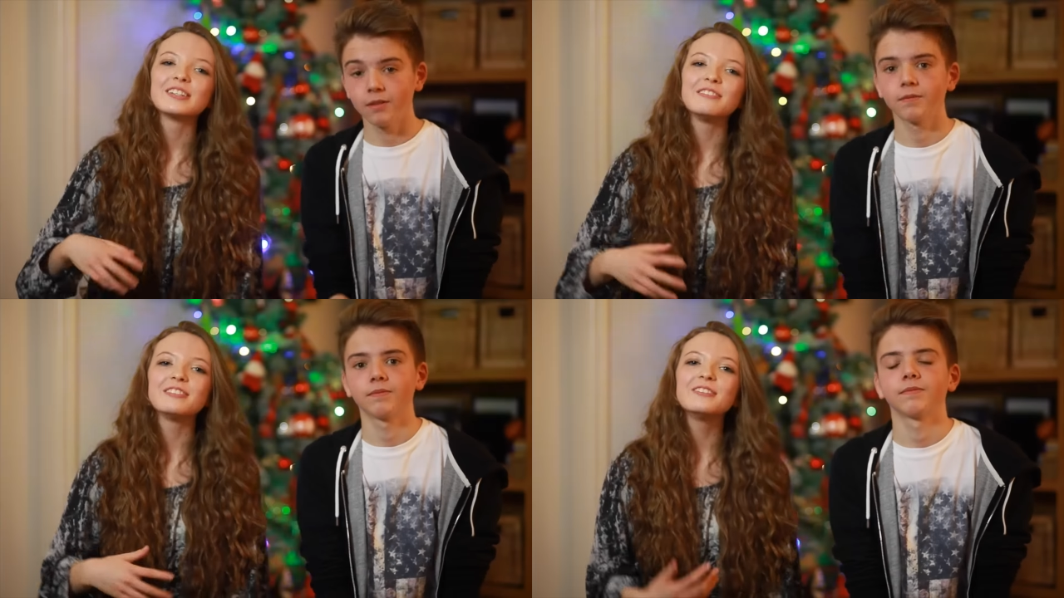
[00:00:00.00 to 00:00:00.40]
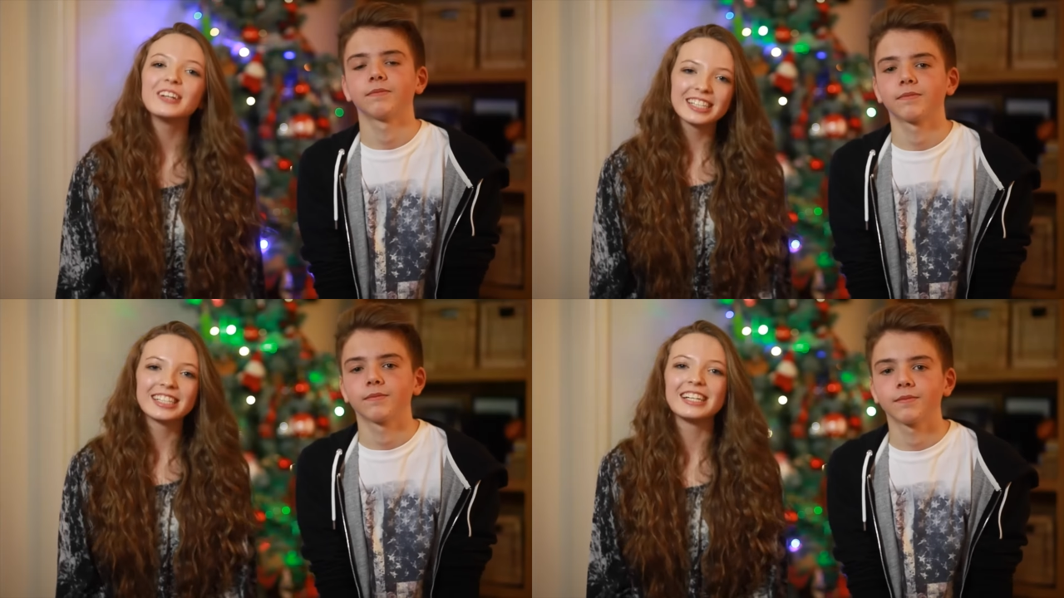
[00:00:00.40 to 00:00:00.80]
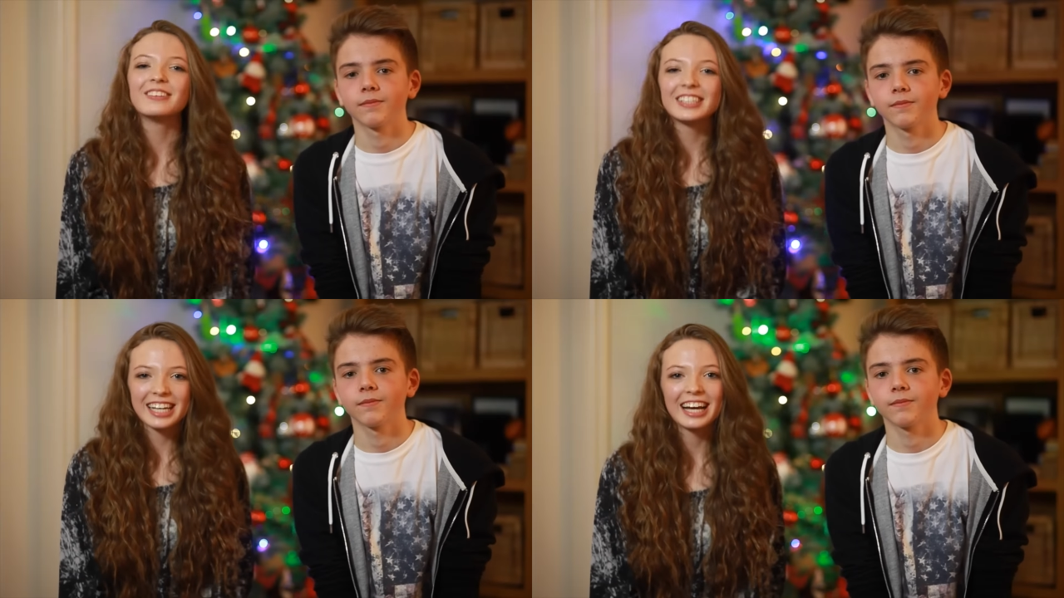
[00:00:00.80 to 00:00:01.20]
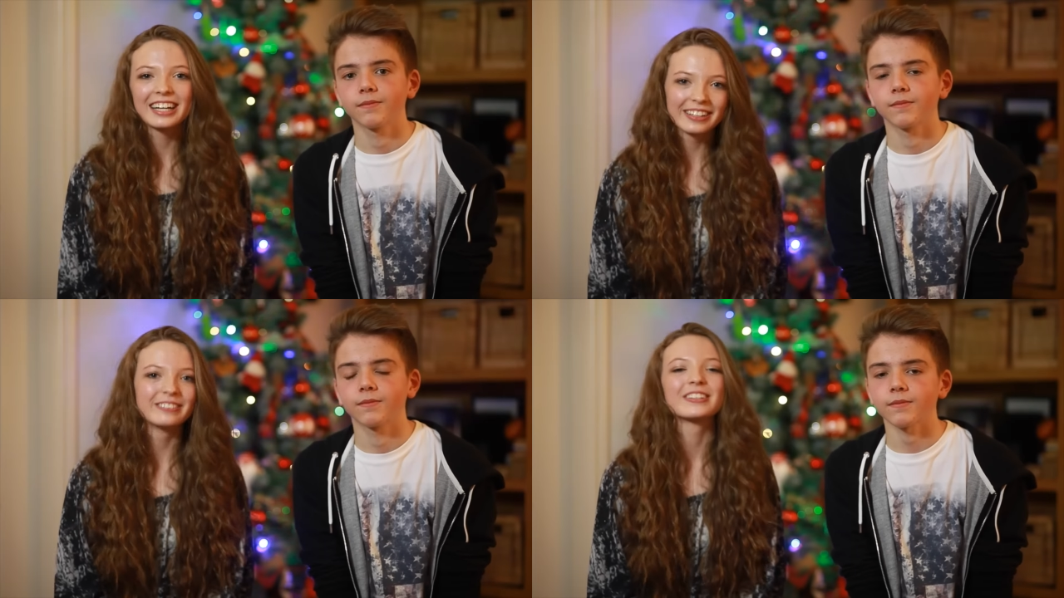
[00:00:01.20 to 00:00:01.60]
Speaker 1: So if you want to see what to get a
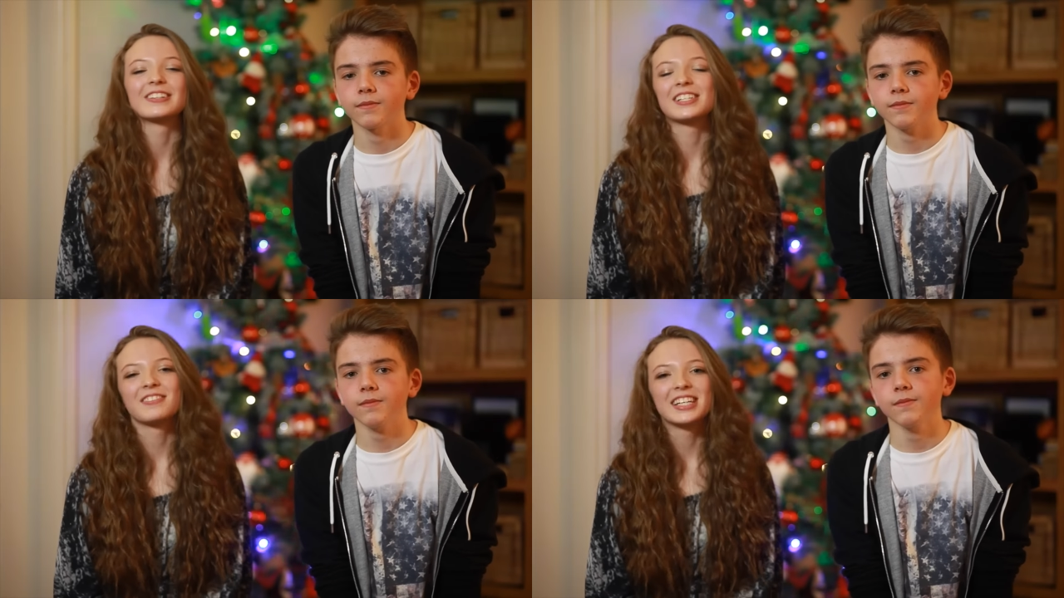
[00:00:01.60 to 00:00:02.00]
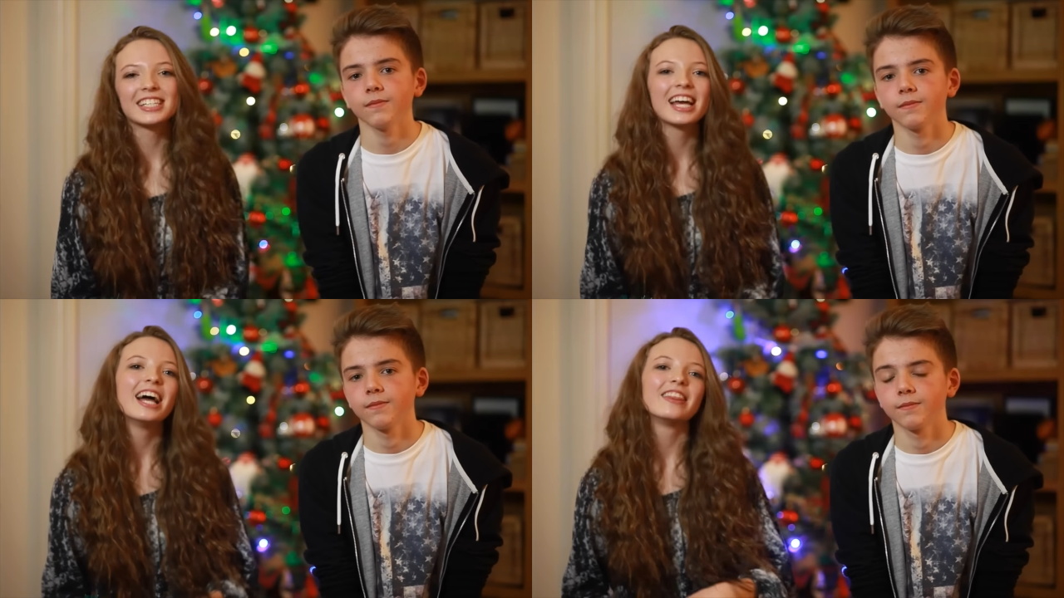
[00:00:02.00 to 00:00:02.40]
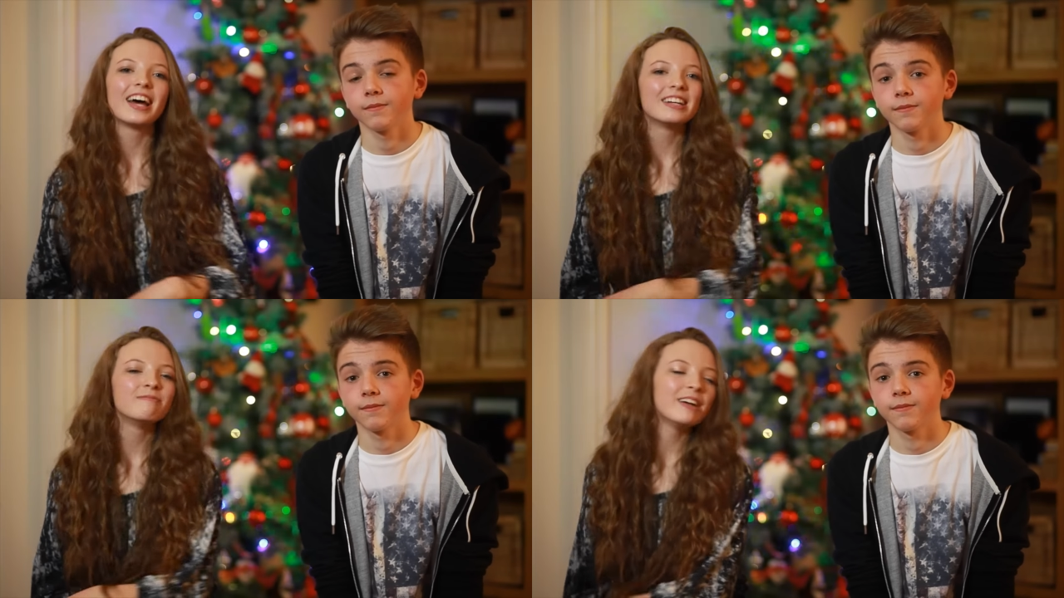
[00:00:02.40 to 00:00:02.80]
girl for Christmas, then